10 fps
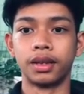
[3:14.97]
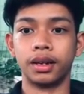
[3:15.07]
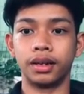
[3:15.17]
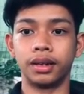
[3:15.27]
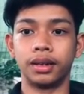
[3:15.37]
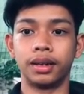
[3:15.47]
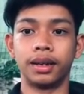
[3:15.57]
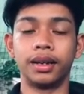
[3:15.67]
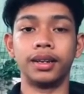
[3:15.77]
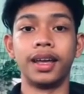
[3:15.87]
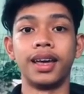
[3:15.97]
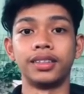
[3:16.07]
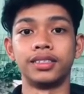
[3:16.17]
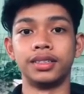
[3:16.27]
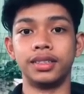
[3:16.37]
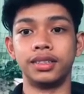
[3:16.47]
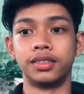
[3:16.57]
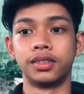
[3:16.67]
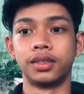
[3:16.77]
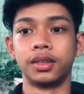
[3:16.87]
and X
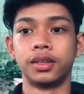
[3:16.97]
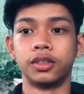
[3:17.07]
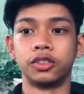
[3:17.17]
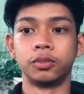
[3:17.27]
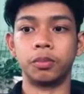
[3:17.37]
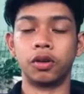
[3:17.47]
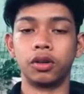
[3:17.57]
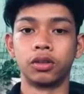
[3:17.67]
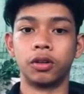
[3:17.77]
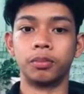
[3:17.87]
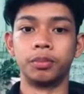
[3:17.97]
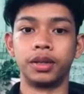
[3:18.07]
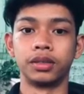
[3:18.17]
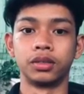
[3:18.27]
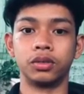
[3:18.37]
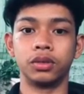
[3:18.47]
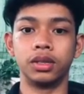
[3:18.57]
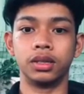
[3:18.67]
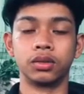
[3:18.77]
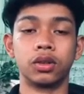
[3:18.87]
is small compared to
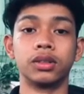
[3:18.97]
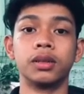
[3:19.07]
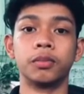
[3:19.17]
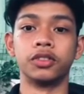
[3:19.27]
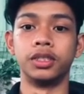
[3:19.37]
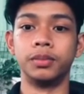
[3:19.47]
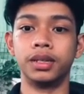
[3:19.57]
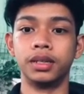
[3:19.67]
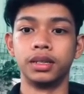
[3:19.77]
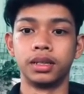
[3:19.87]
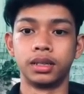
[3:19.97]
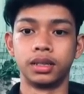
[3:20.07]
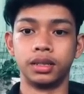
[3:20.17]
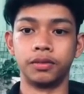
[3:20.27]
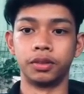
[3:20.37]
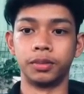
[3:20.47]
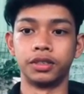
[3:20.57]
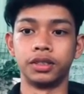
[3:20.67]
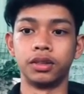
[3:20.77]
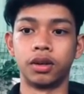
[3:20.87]
the total possible
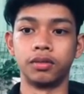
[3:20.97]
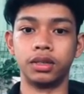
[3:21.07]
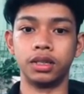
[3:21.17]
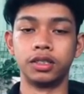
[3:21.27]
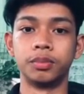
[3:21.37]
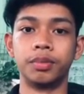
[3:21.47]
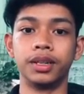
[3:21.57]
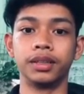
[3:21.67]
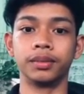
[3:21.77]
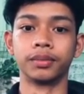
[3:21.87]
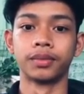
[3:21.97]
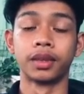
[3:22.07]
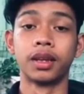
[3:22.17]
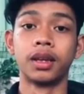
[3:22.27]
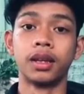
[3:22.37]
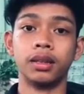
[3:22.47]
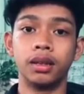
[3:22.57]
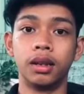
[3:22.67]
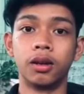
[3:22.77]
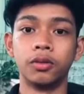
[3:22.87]
deformation of the spring. The
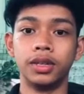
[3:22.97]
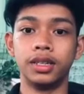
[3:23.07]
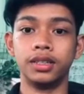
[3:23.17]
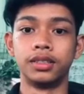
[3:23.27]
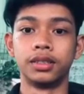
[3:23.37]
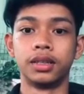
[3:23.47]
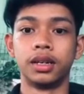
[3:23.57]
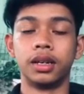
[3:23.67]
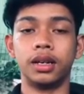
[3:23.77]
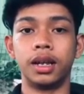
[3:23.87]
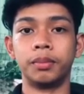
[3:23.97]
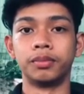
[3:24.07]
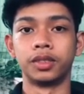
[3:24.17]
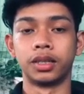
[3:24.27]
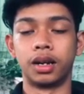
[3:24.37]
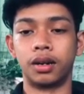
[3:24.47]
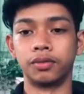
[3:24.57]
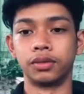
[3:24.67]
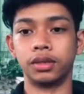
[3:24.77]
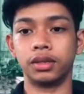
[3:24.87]
law is named
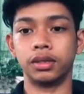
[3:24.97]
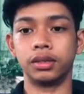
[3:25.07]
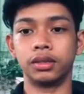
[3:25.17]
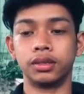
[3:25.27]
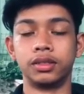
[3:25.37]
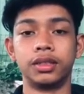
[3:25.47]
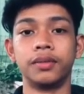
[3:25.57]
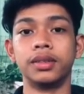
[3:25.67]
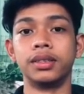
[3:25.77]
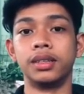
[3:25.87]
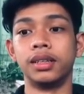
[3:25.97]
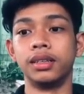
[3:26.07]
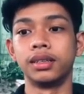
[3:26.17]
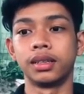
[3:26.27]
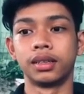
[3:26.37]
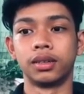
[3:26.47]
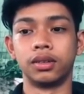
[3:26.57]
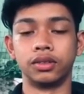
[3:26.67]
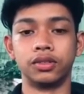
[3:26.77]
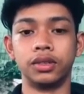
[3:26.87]
after 17th
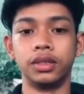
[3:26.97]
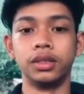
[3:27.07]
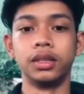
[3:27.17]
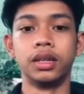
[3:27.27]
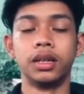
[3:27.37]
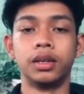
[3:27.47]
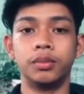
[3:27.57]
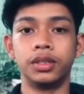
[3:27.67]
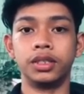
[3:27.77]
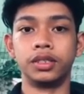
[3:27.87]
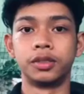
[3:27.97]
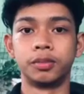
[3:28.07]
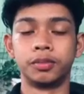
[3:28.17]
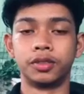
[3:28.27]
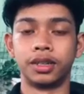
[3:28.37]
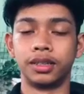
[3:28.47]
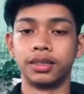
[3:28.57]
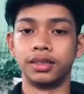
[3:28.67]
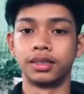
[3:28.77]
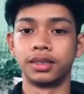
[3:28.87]
country British
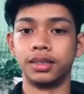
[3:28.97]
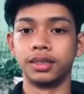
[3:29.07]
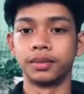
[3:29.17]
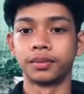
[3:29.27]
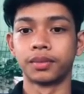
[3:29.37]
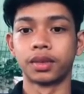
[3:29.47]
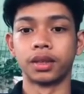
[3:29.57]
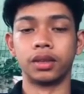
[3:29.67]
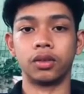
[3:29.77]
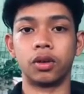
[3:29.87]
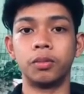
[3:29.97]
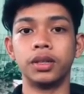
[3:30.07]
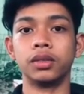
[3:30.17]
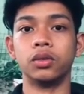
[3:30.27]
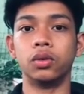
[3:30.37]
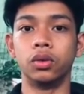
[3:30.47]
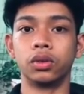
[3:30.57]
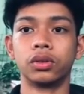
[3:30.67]
cyclist Robert Hooke.